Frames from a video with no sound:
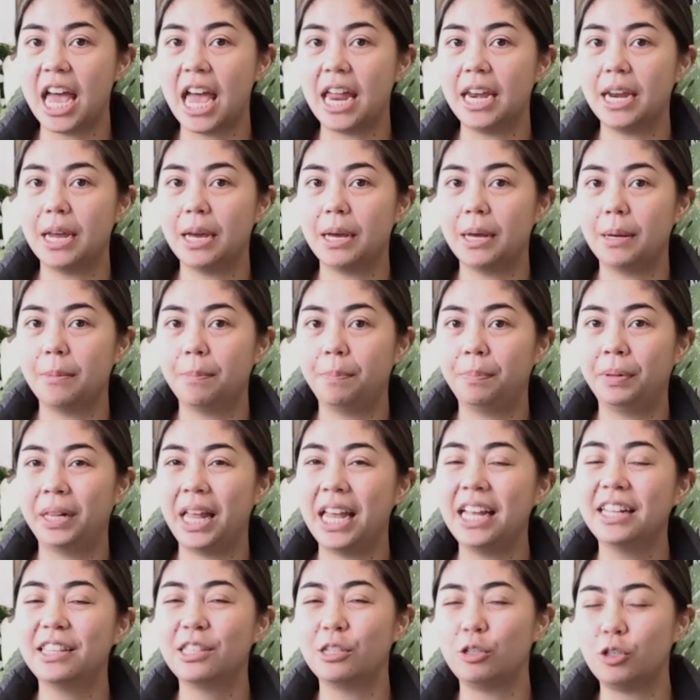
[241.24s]
that
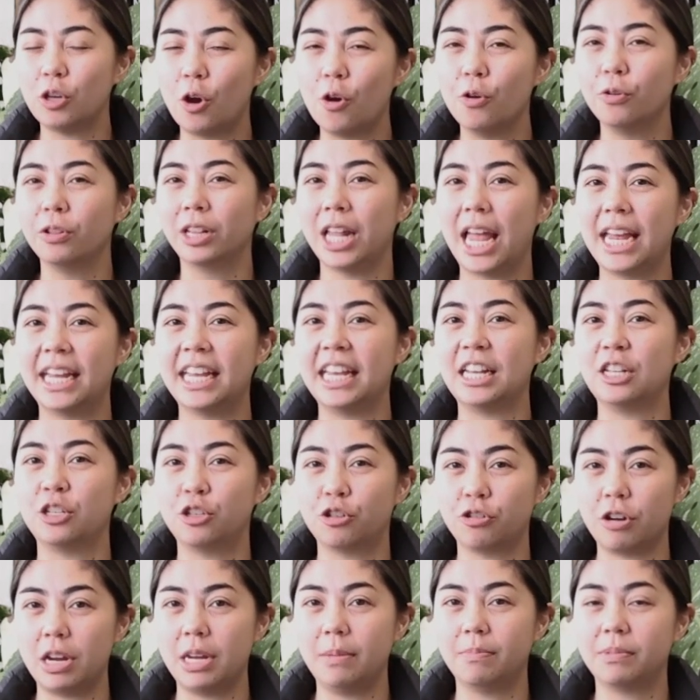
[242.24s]
plants don't like
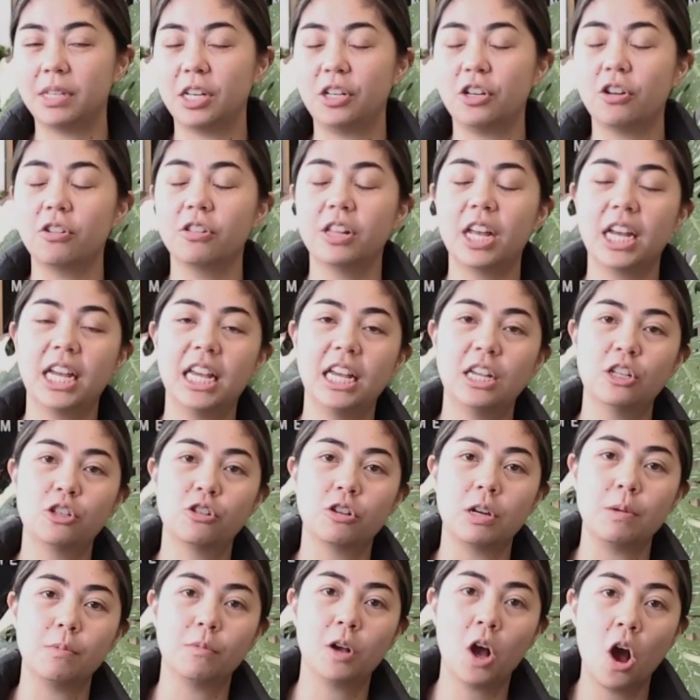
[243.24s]
extremes. They don't like
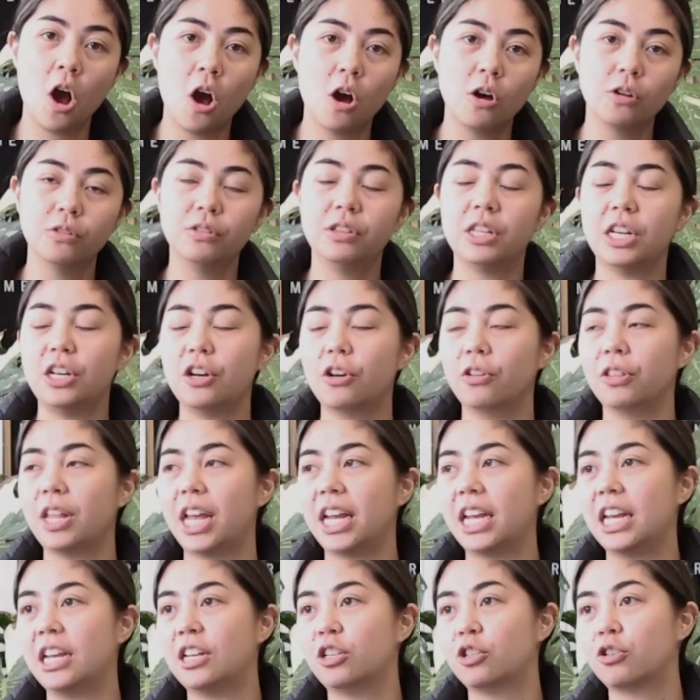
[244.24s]
extreme cold. They don't
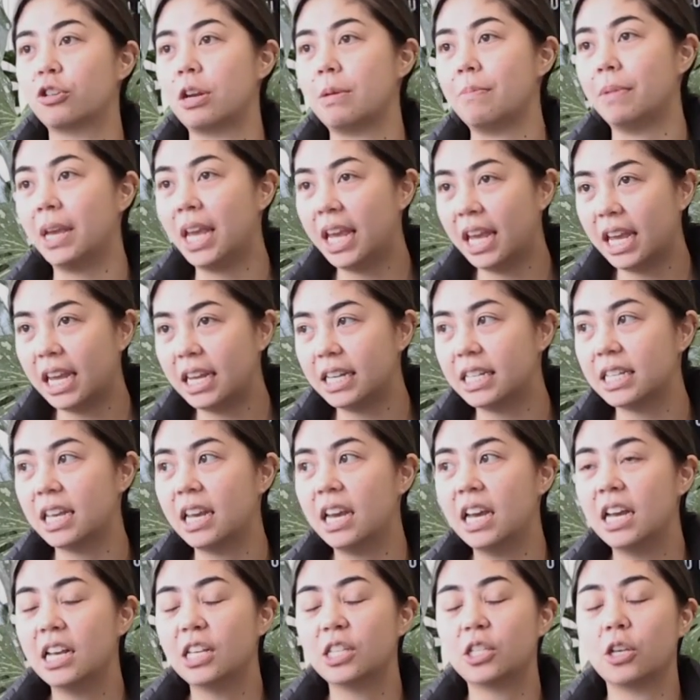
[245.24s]
like extreme heat.
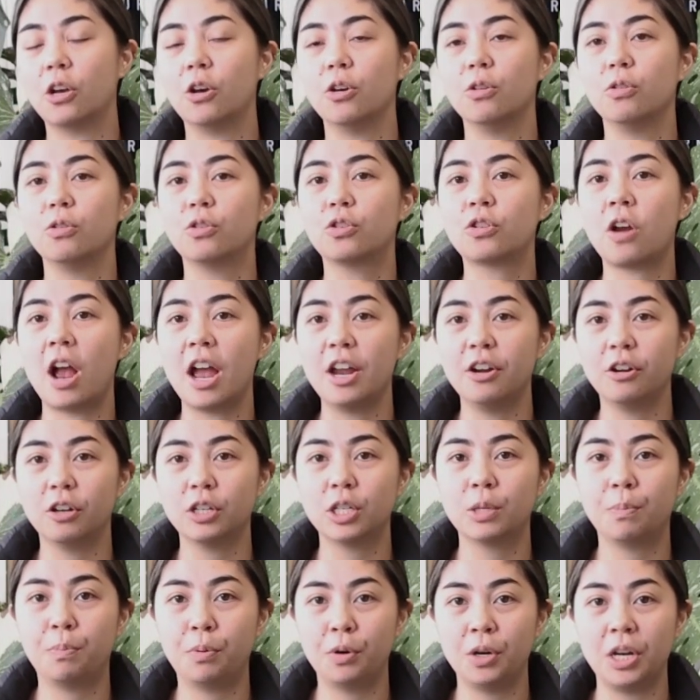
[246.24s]
So try
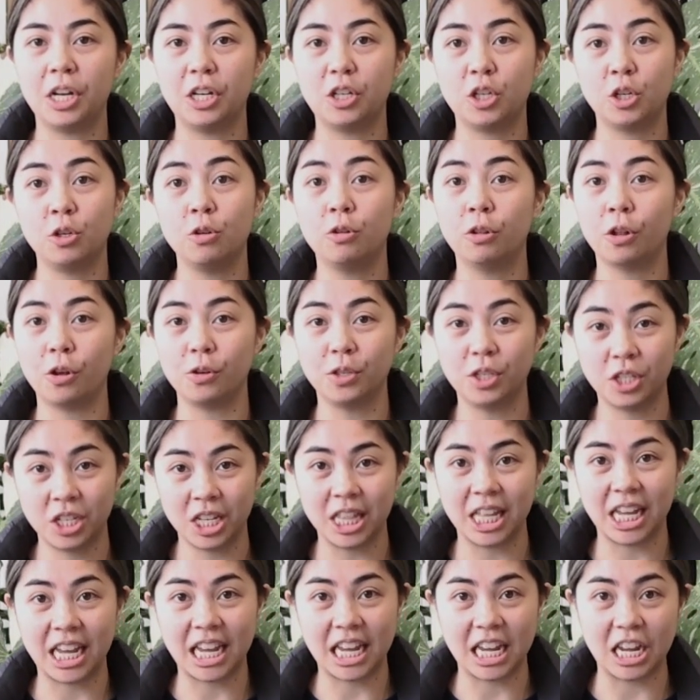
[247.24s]
not to put it too close
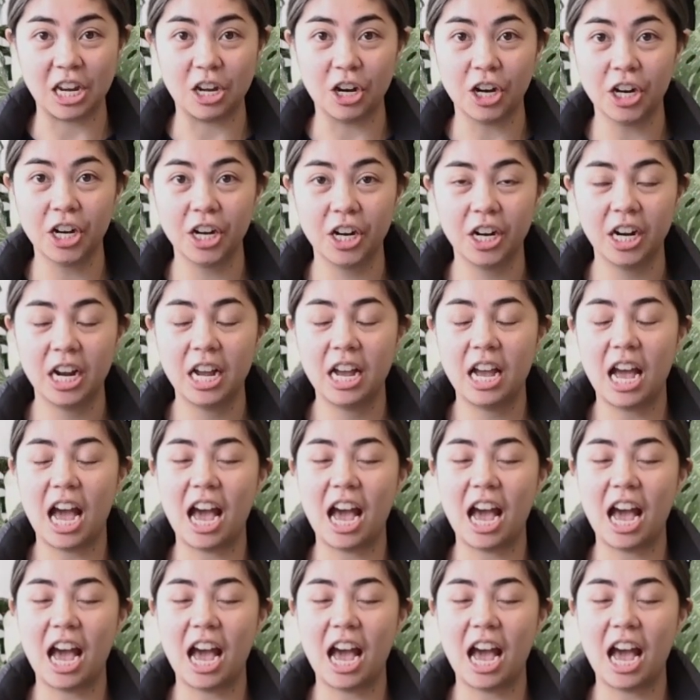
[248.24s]
to the heater.